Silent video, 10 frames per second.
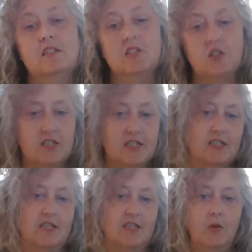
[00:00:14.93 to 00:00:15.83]
It's good to
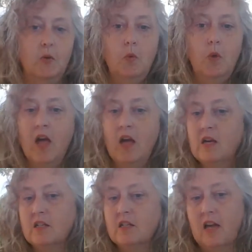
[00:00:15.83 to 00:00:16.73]
see you.
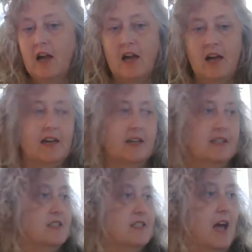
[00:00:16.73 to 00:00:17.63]

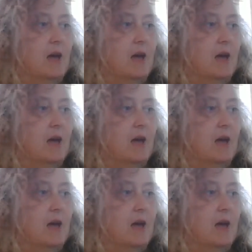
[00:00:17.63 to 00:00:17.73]
And